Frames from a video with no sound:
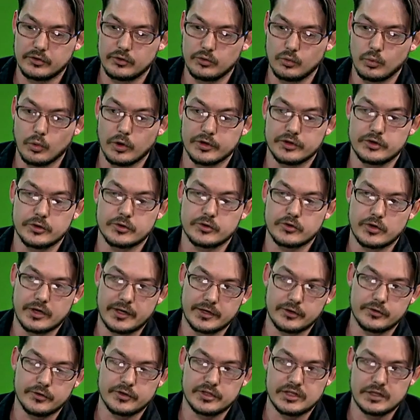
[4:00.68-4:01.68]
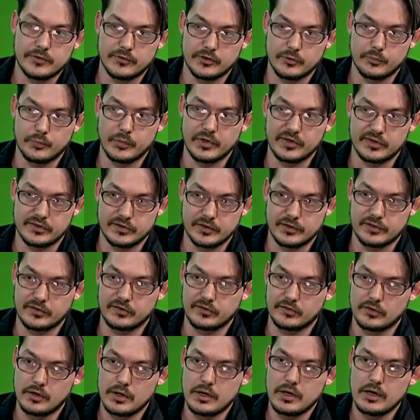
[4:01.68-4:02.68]
to what you're trying to achieve as a
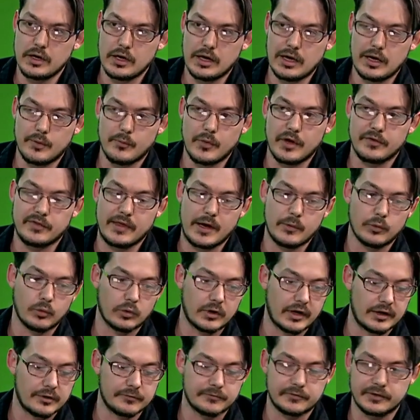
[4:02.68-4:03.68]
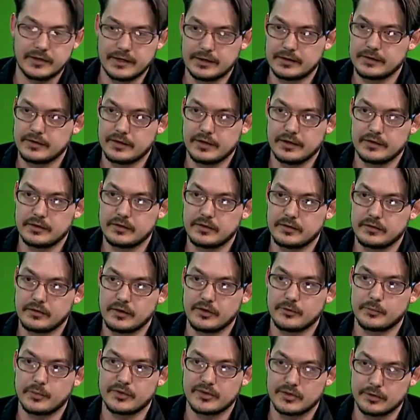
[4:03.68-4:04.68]
business, and that will kind of dictate
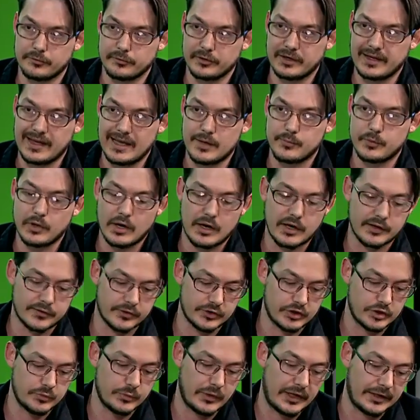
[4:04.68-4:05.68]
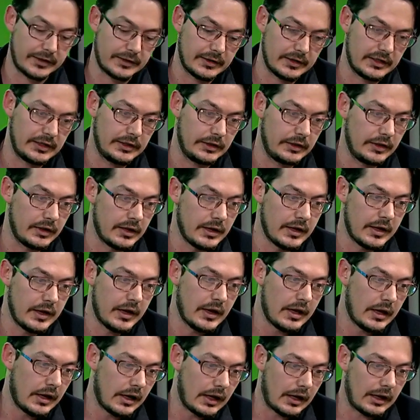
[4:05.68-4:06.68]
the specific KPIs that you might need.
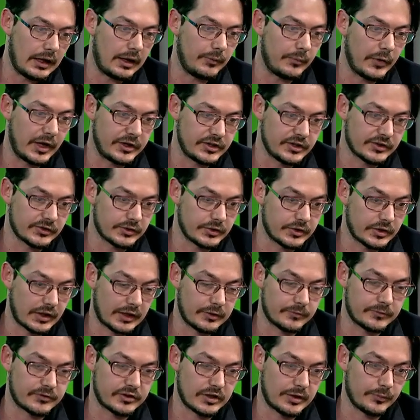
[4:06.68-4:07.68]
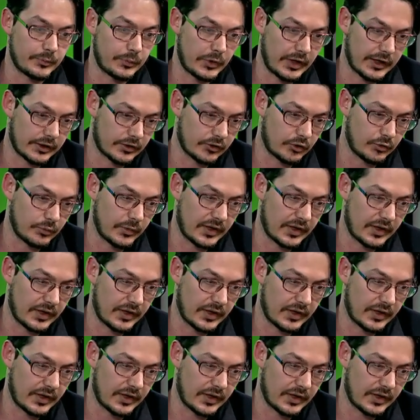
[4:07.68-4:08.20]
And just to kind of jump back to